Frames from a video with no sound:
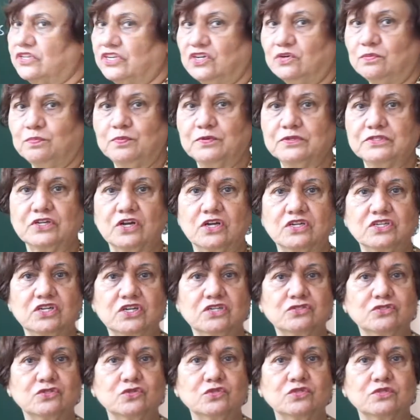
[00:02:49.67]
put on your
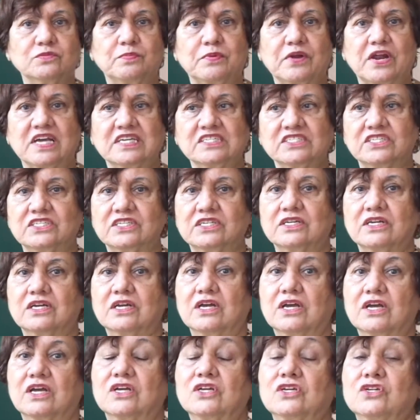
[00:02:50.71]
toothbrush?
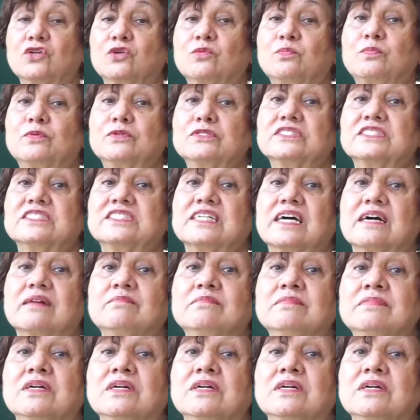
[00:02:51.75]
You put some